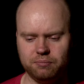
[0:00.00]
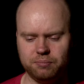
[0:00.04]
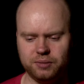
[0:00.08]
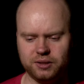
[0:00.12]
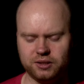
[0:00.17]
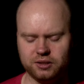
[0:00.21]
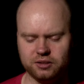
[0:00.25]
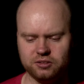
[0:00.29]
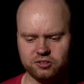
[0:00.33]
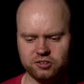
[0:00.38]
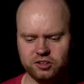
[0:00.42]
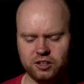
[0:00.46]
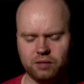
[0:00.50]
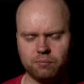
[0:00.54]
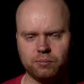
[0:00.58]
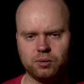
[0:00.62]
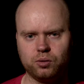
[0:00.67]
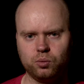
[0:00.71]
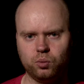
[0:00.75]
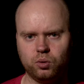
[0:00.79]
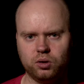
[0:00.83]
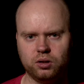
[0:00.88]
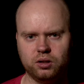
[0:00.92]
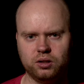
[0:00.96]
because number
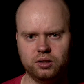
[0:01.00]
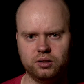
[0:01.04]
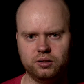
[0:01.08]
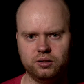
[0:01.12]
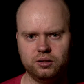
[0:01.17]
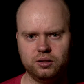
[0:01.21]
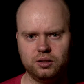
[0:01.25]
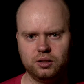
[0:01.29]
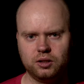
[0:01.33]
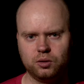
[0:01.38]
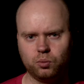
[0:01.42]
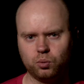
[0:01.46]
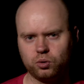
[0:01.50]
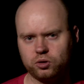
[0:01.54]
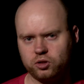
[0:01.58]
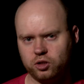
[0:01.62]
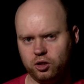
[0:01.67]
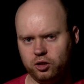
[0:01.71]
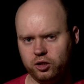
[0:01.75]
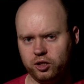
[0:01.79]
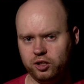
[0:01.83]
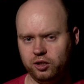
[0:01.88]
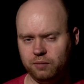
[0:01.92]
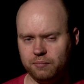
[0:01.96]
one, we're
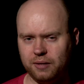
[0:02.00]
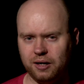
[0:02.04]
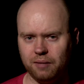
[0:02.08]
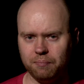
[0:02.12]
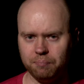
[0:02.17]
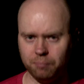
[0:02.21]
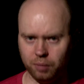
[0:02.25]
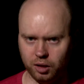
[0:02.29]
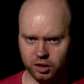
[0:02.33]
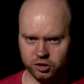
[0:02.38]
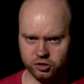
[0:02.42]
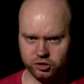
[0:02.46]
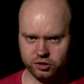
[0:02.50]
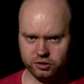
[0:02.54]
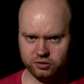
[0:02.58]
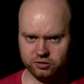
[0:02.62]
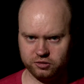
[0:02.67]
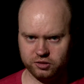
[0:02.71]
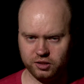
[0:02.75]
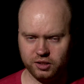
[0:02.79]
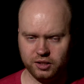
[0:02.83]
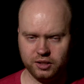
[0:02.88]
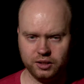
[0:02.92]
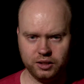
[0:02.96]
talking about
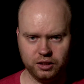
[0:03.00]
budgets.